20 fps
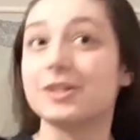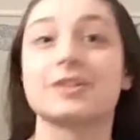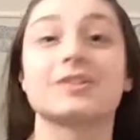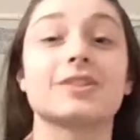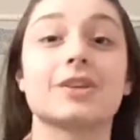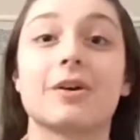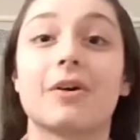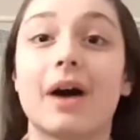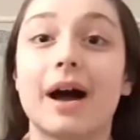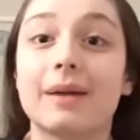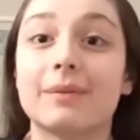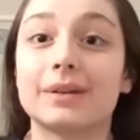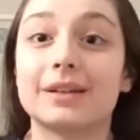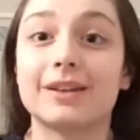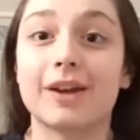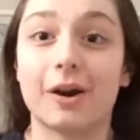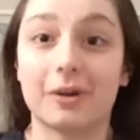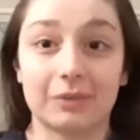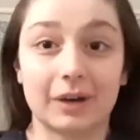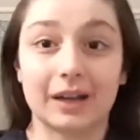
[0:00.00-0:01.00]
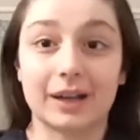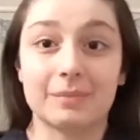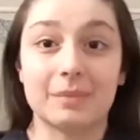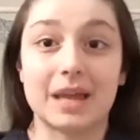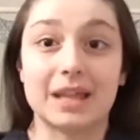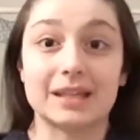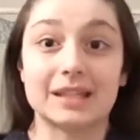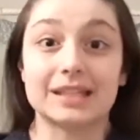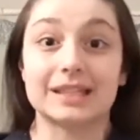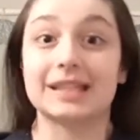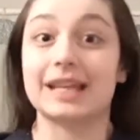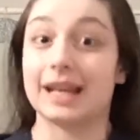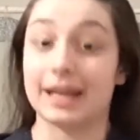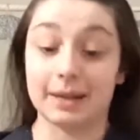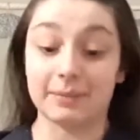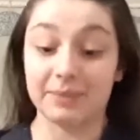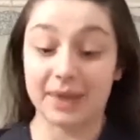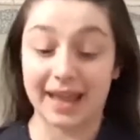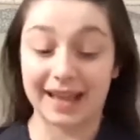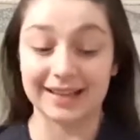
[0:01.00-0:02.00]
so I would not recommend
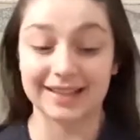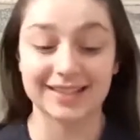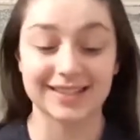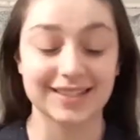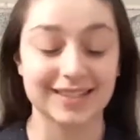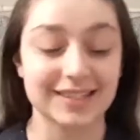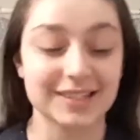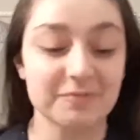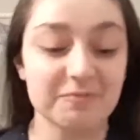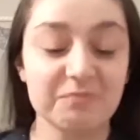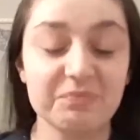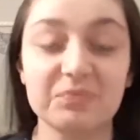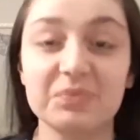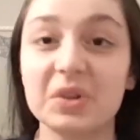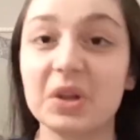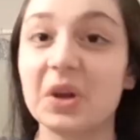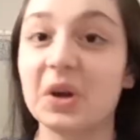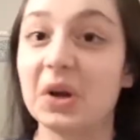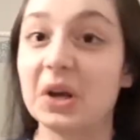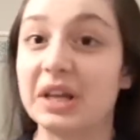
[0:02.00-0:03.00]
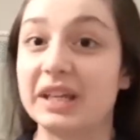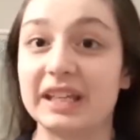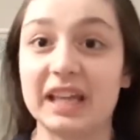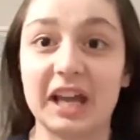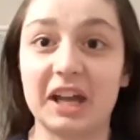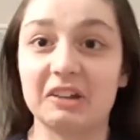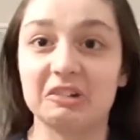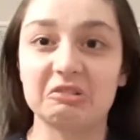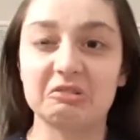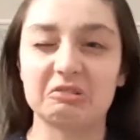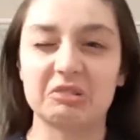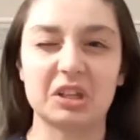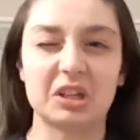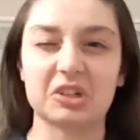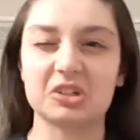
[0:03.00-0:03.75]
getting bangs. Yeah, they're